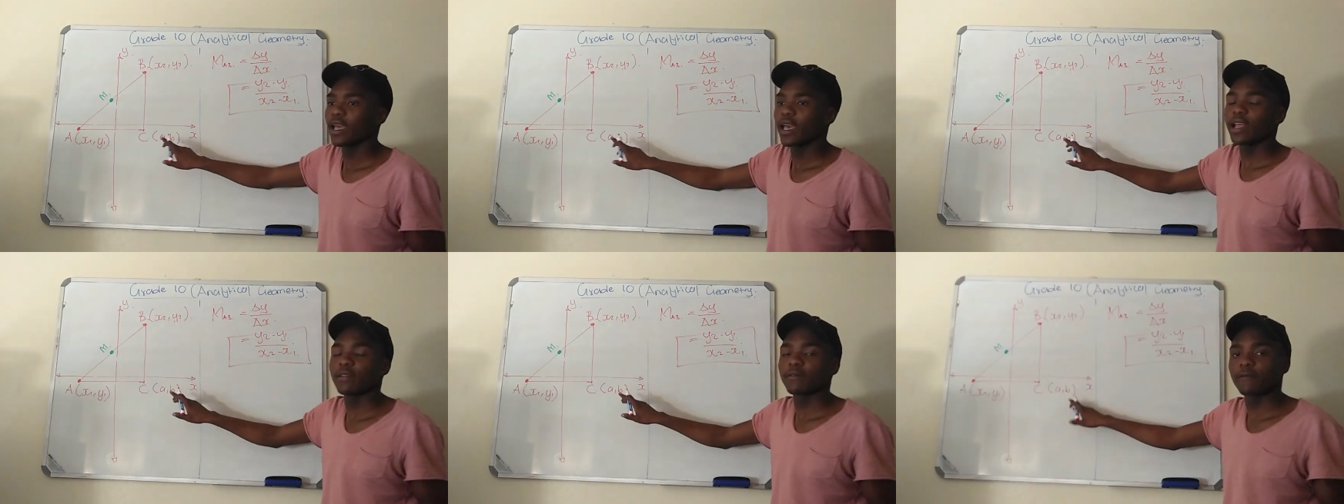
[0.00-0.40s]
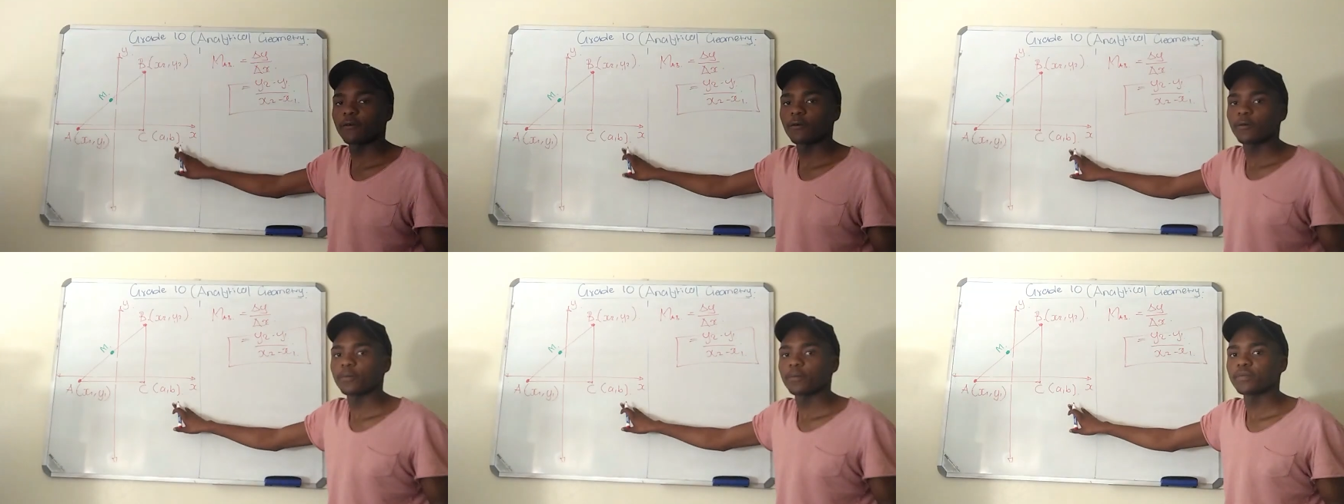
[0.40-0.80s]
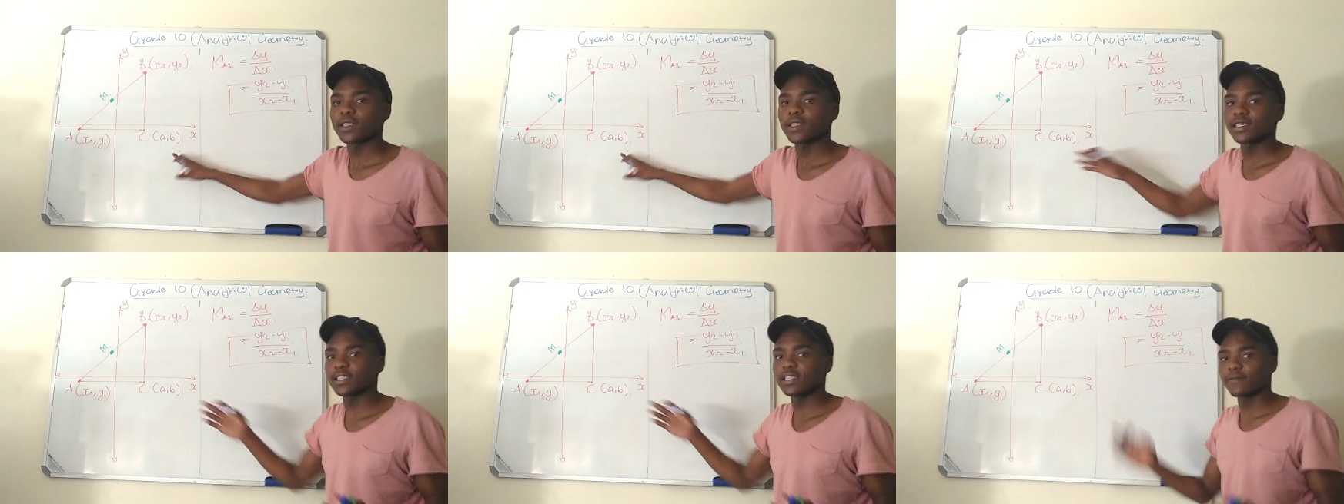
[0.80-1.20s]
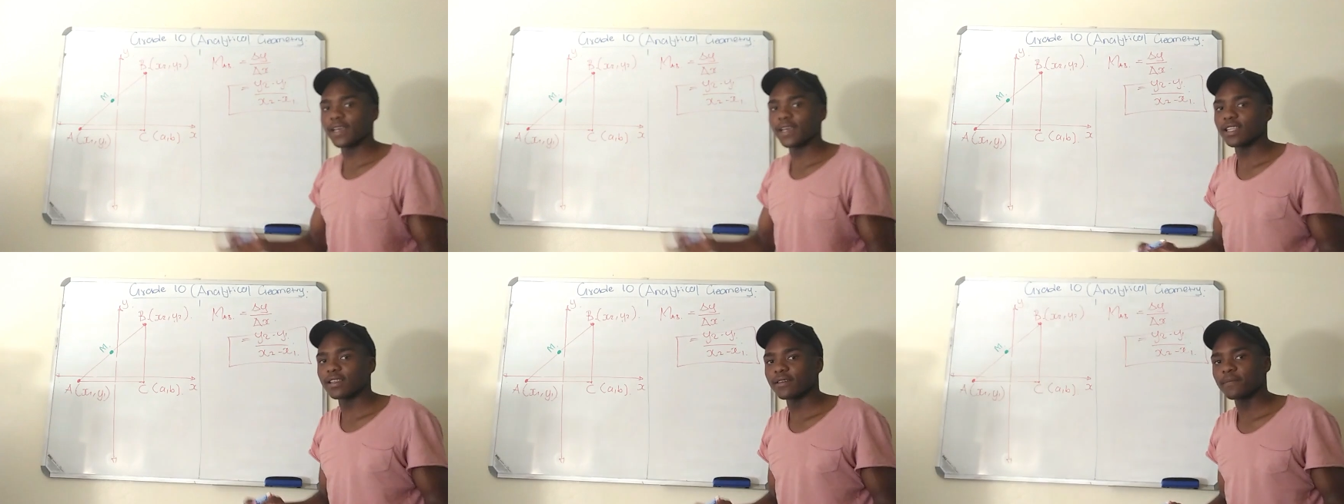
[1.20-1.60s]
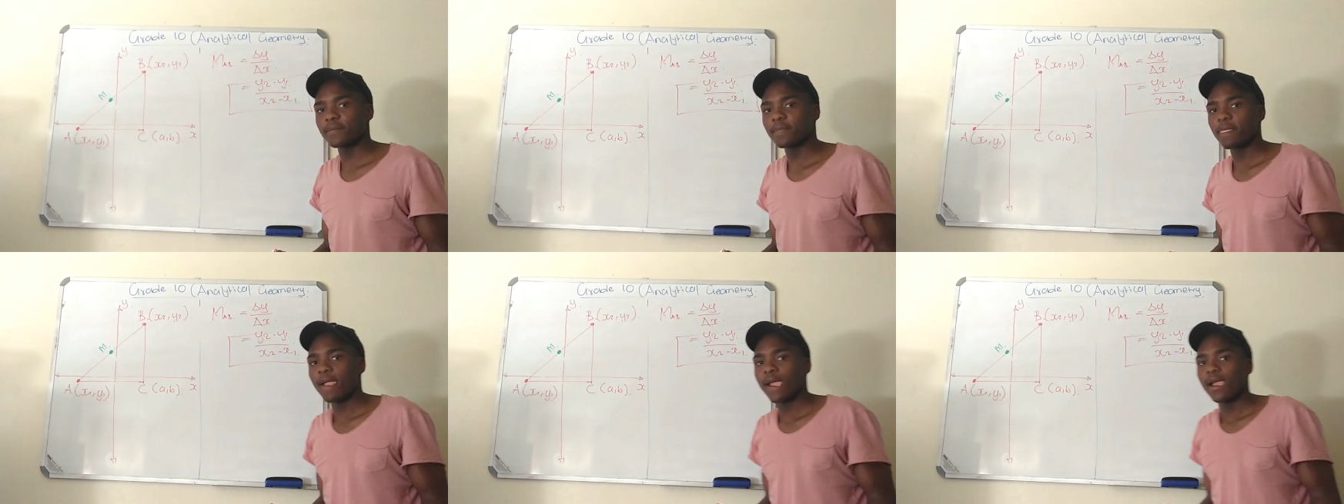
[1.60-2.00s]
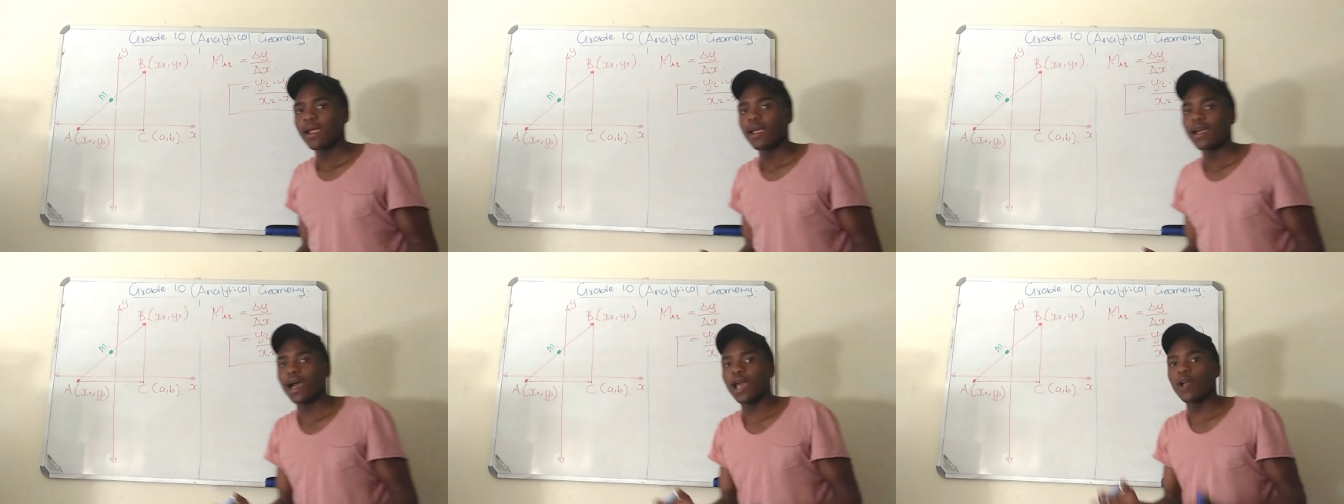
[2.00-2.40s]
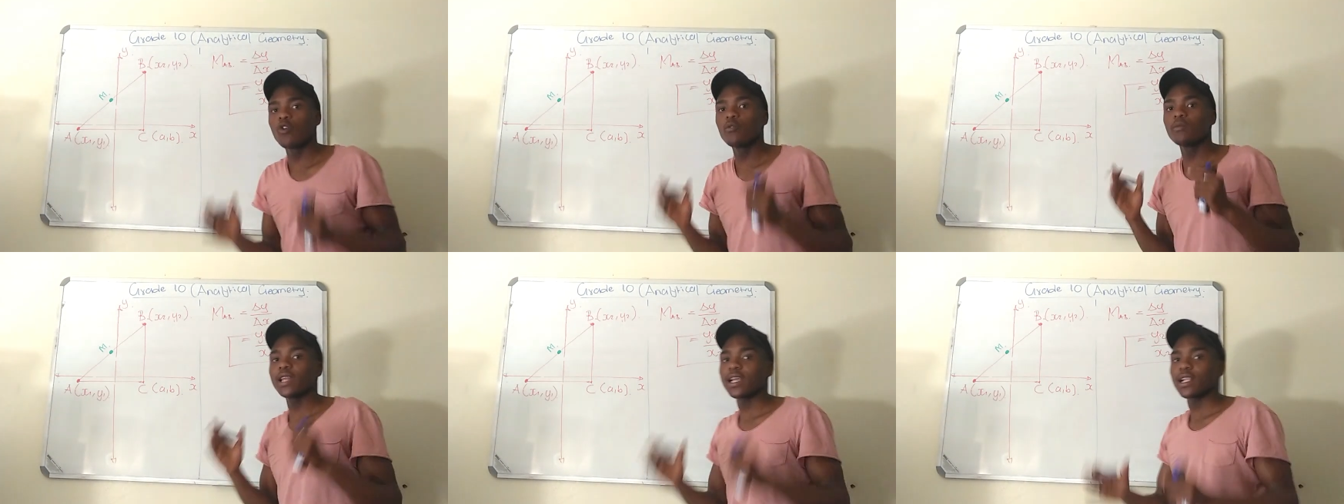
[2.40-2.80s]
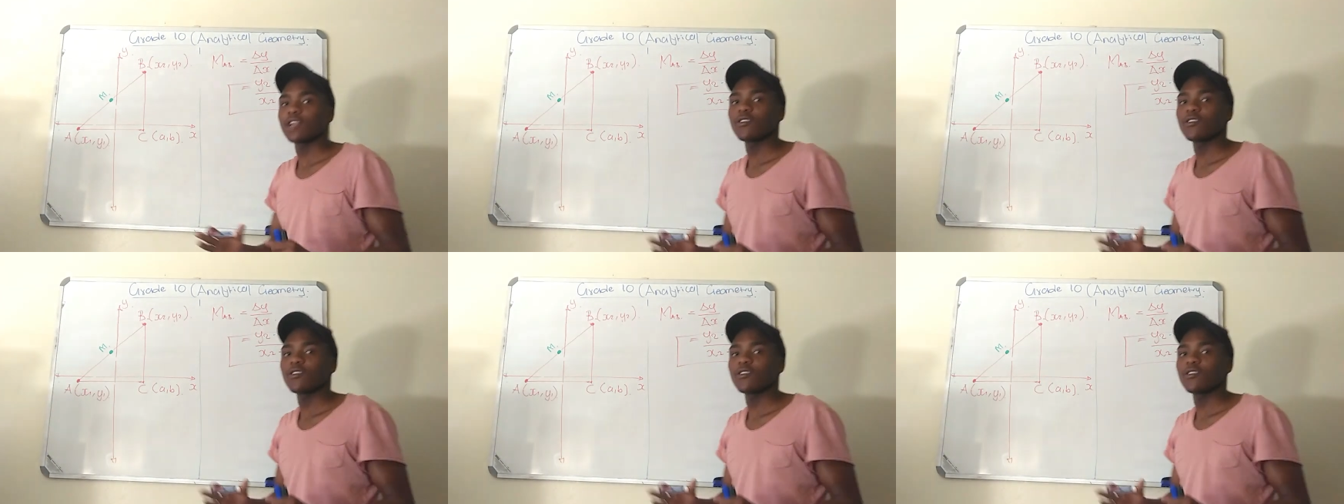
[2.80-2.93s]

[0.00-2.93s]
and 4. Is it fine? I hope like